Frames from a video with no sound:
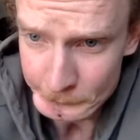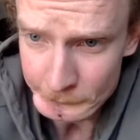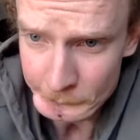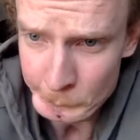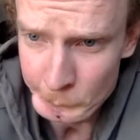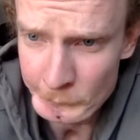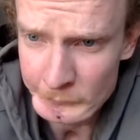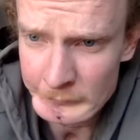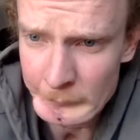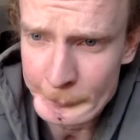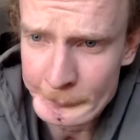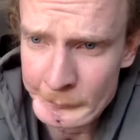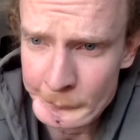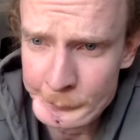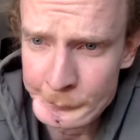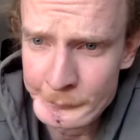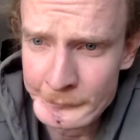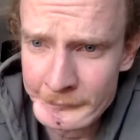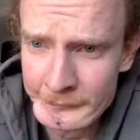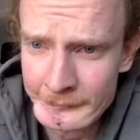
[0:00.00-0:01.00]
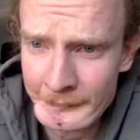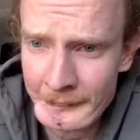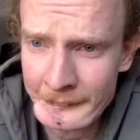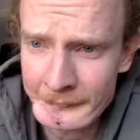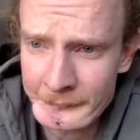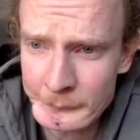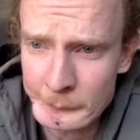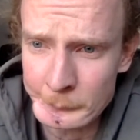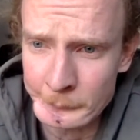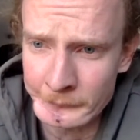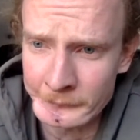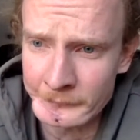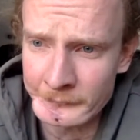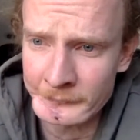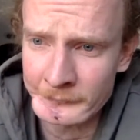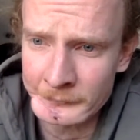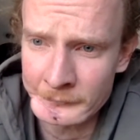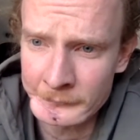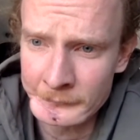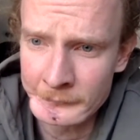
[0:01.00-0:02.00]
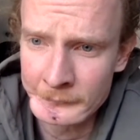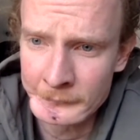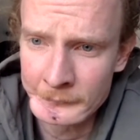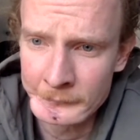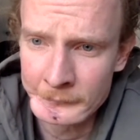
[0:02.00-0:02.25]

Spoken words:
What's up, Sophia? How you doing, girl?